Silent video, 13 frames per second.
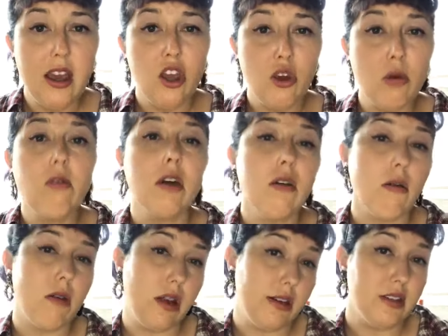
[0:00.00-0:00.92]
You can
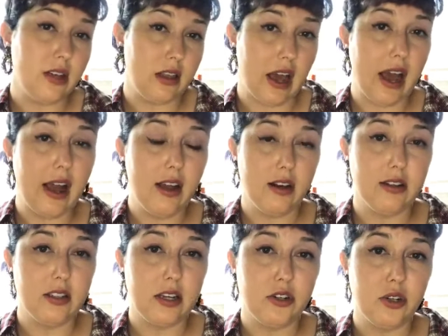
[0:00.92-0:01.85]
go into that and
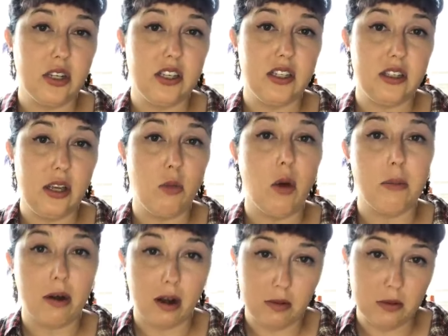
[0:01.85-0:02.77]
essentially see what
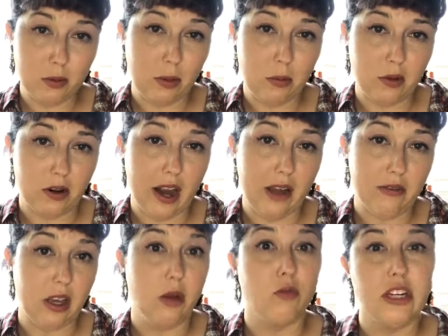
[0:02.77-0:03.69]
problems people are
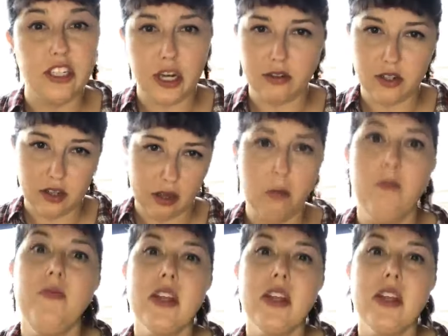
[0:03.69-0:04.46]
having and reach out to them